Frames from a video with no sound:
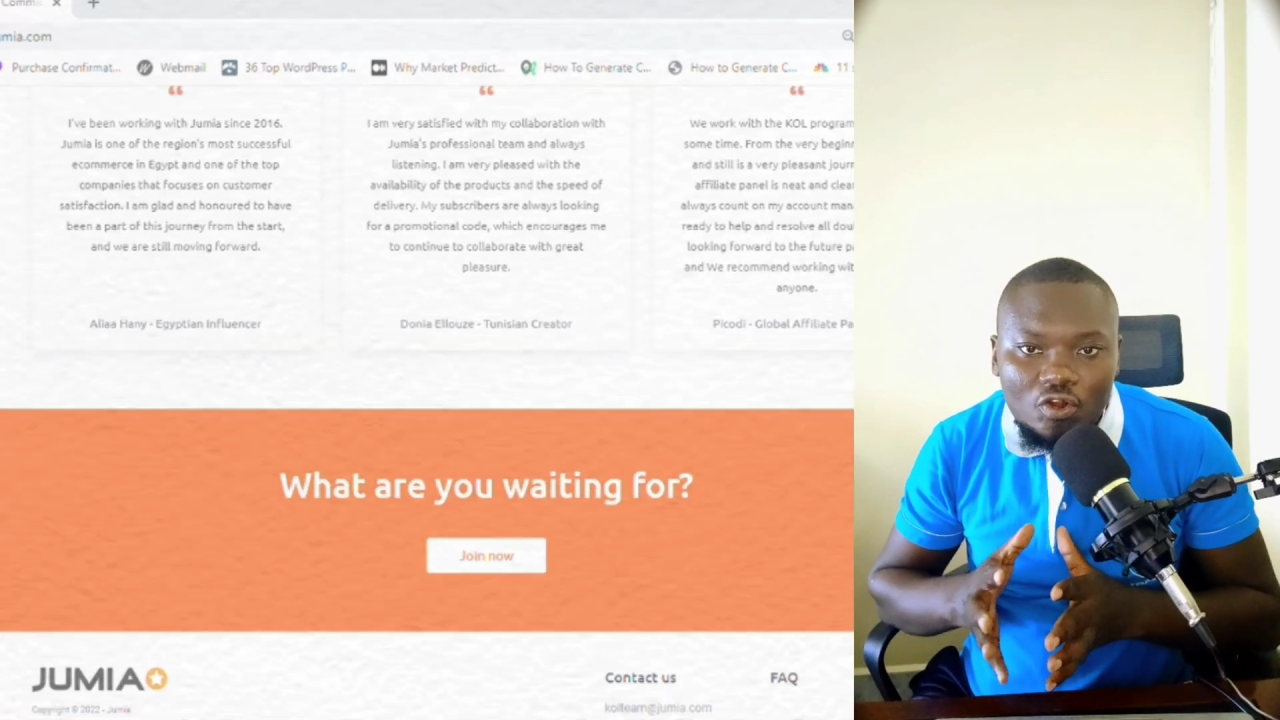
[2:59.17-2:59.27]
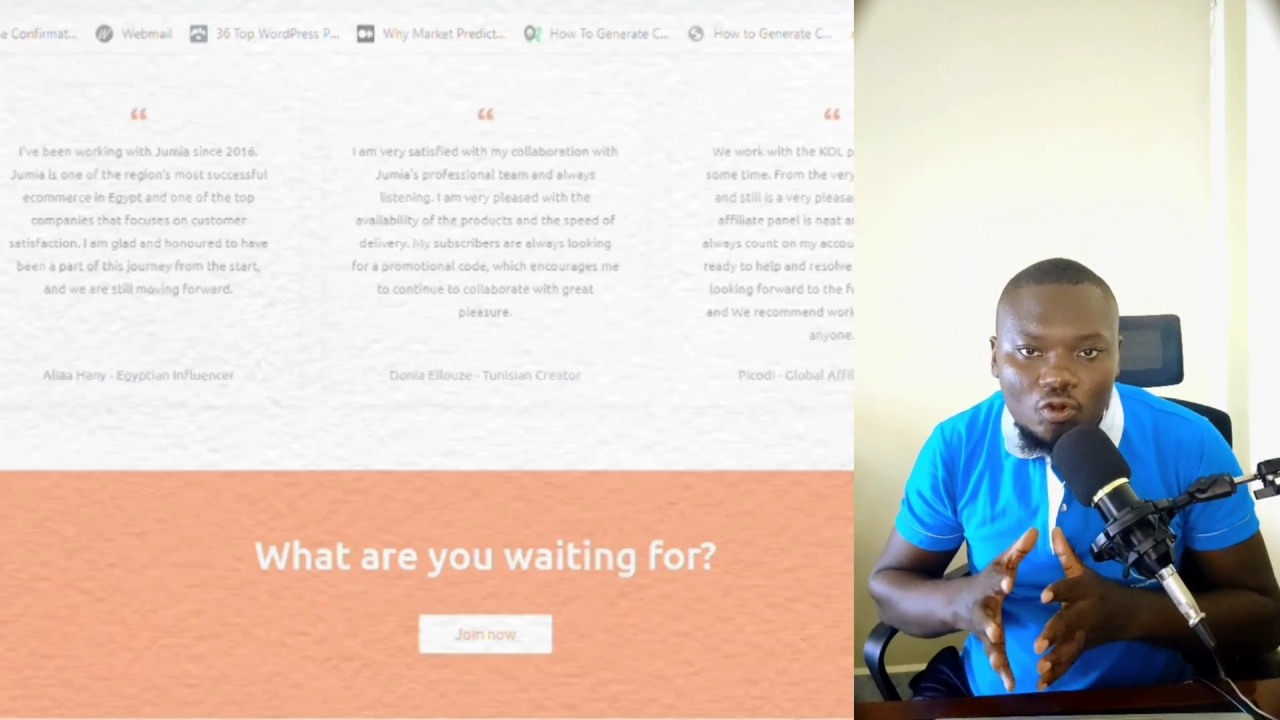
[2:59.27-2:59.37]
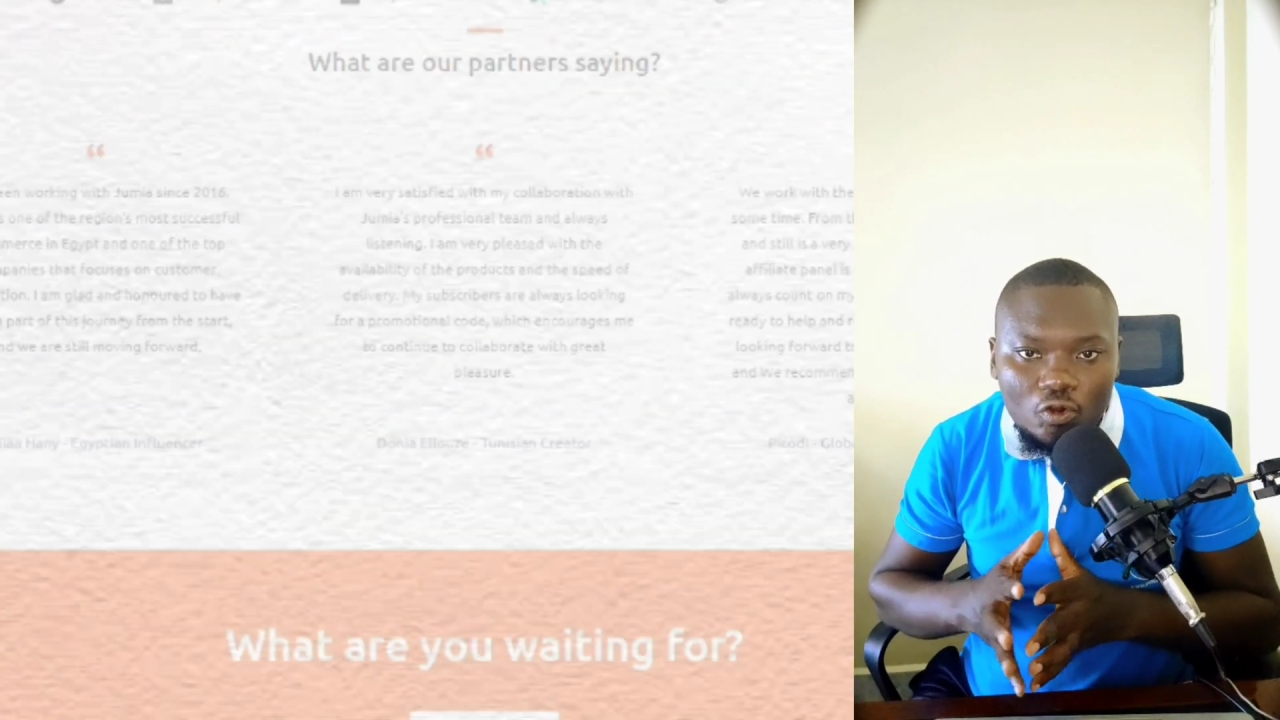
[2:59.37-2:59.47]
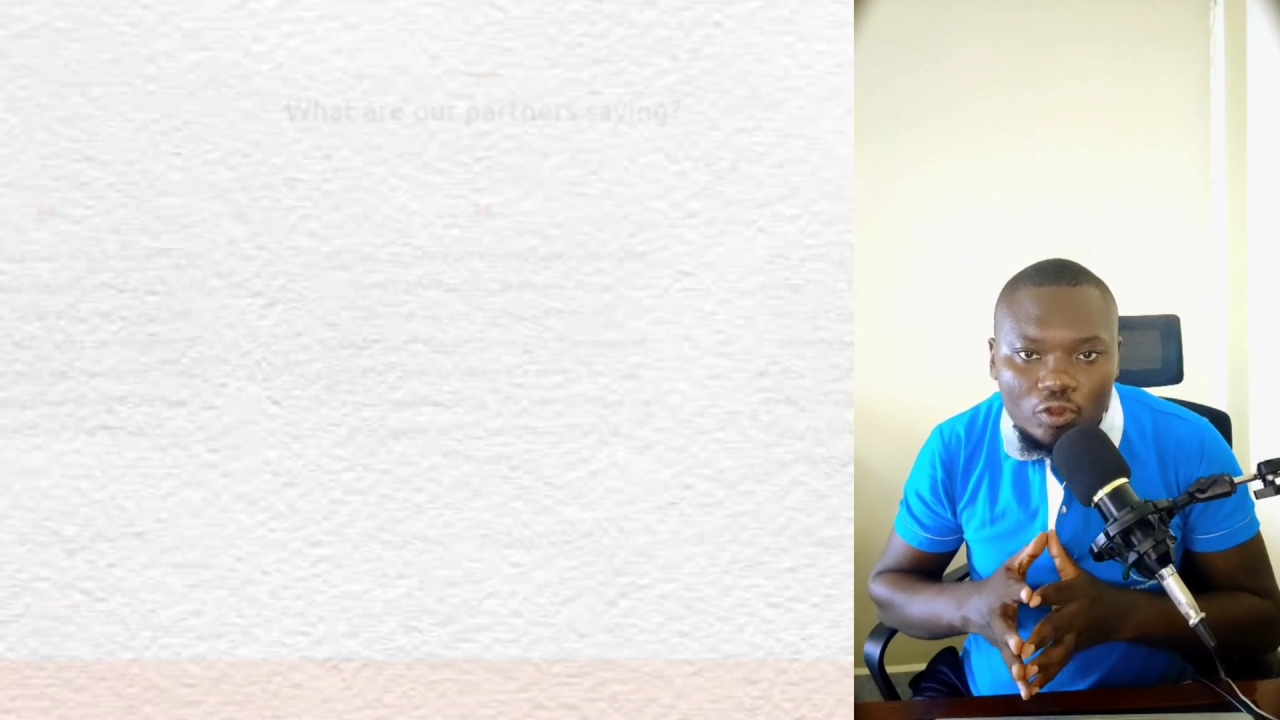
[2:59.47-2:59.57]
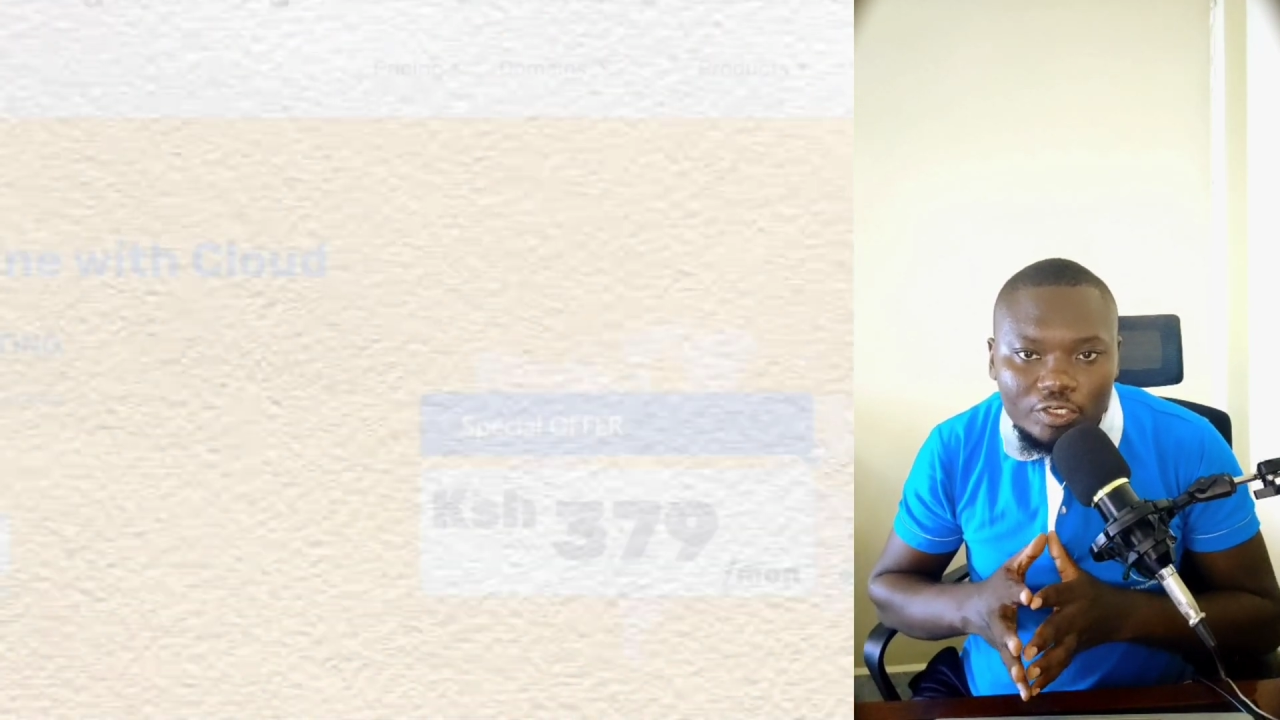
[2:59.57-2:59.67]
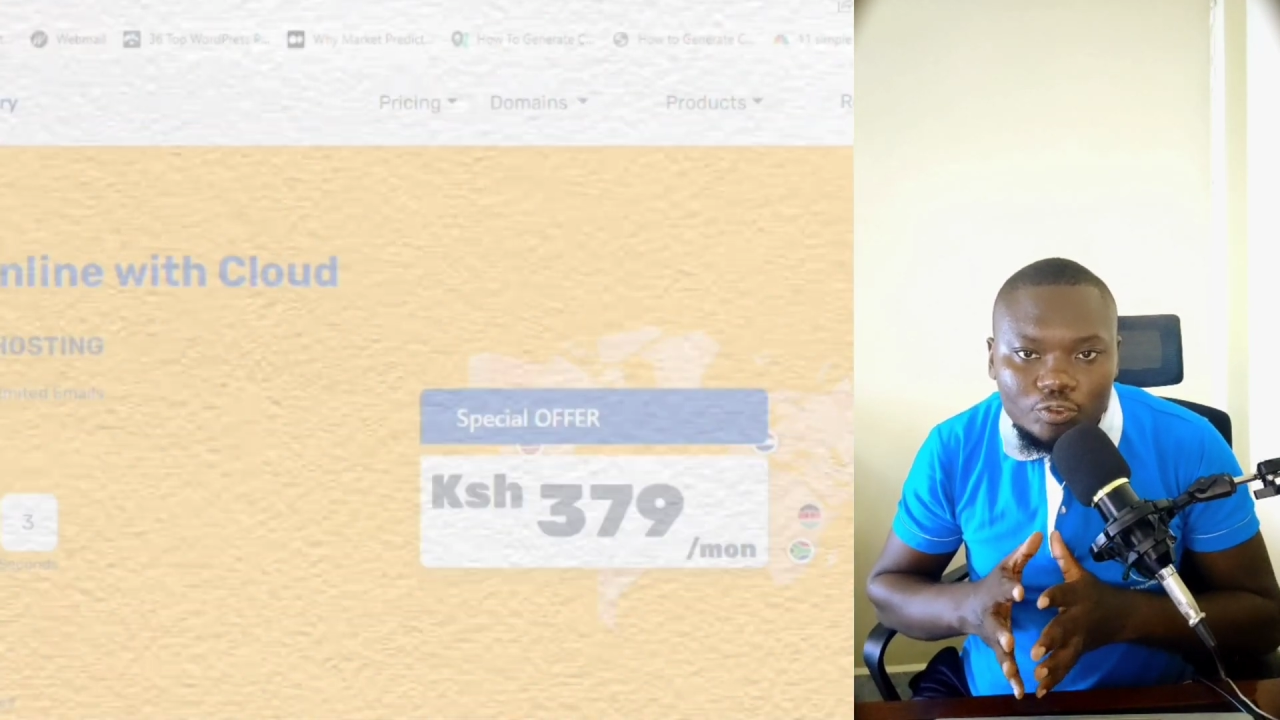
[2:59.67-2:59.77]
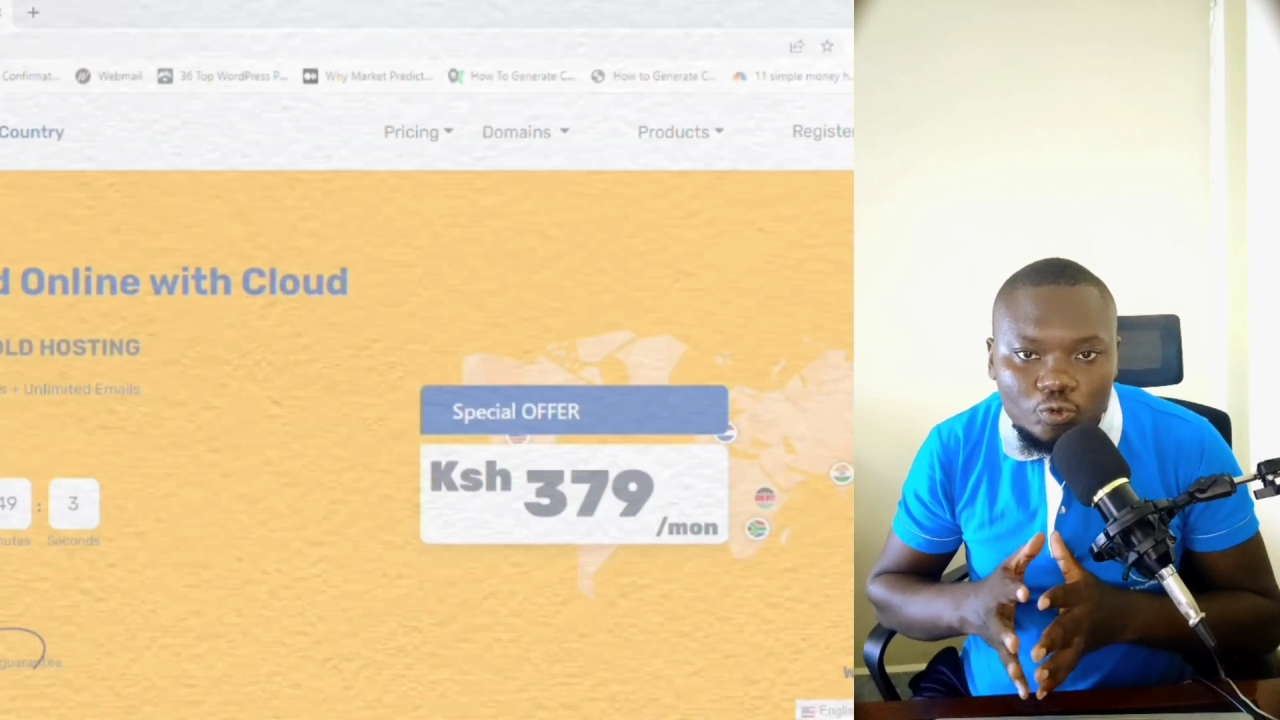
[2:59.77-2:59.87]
or